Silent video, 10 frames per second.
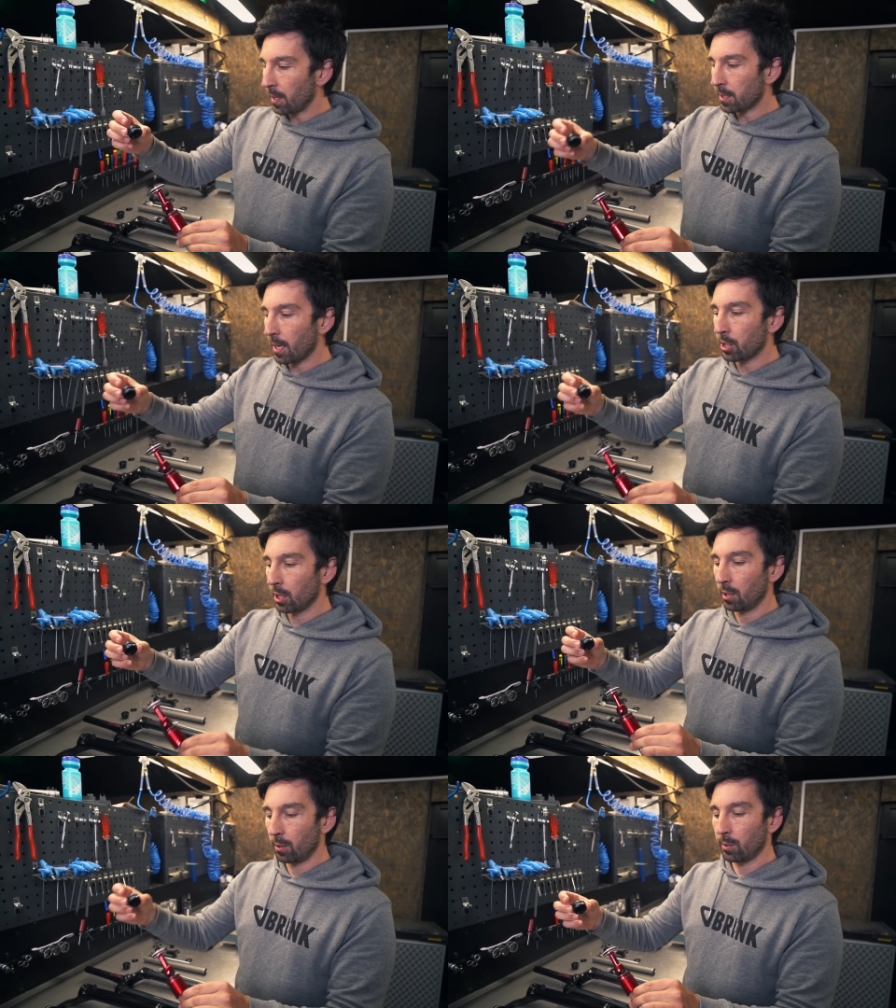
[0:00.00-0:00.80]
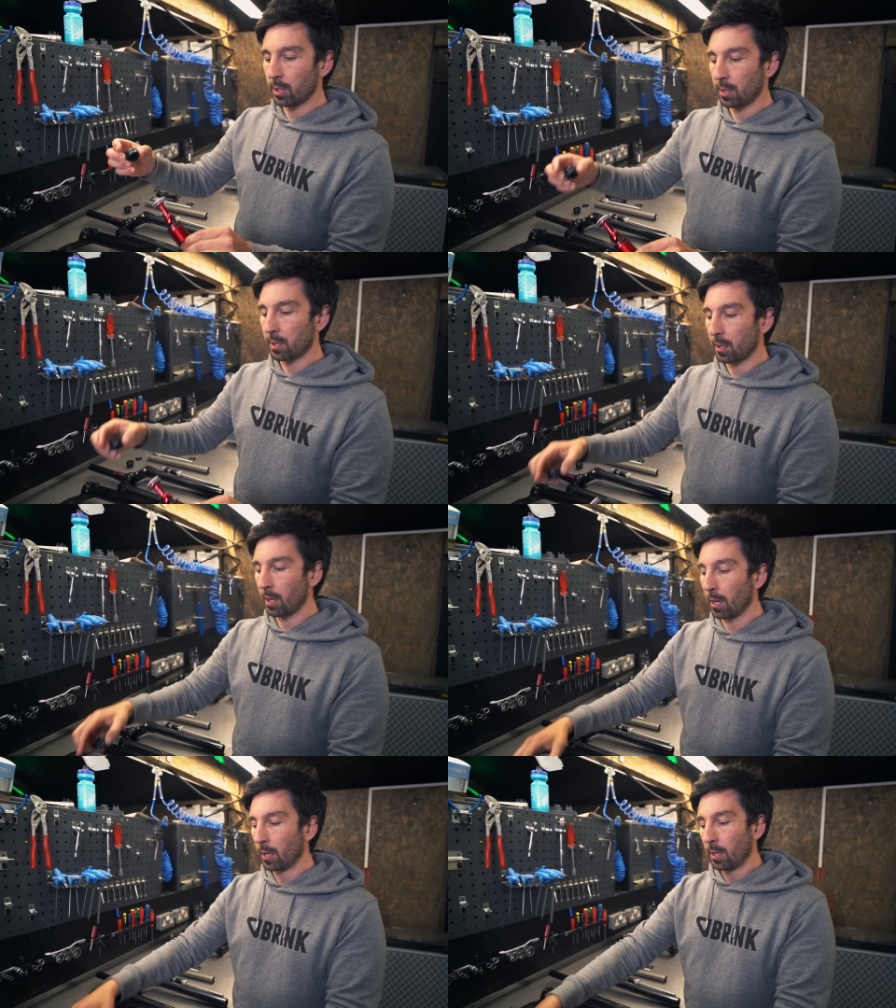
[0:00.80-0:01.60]
this actually uses
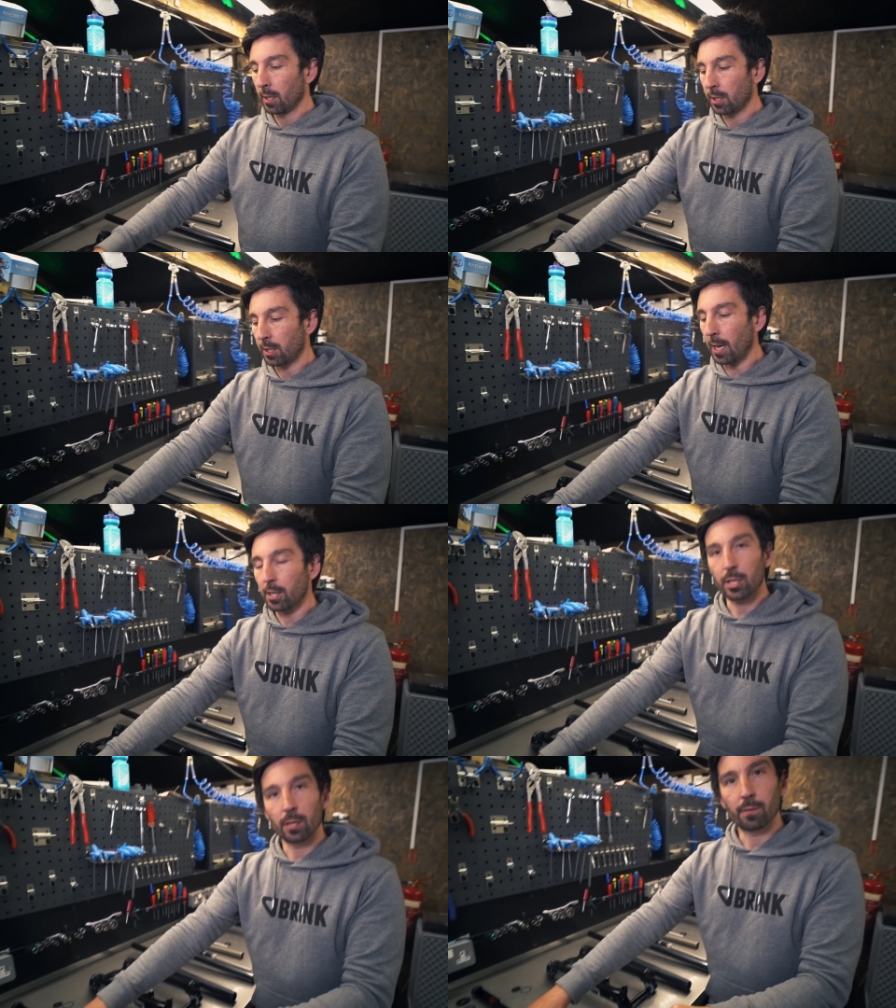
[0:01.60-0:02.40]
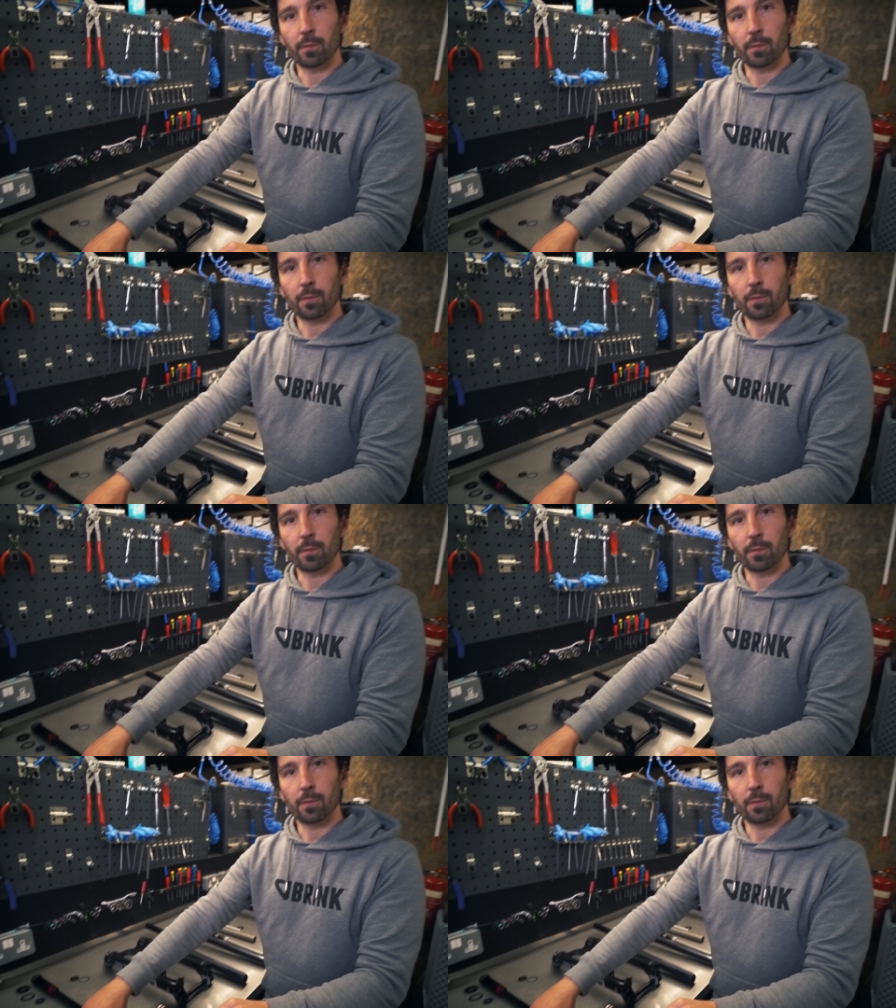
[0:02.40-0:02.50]
the stanchion of the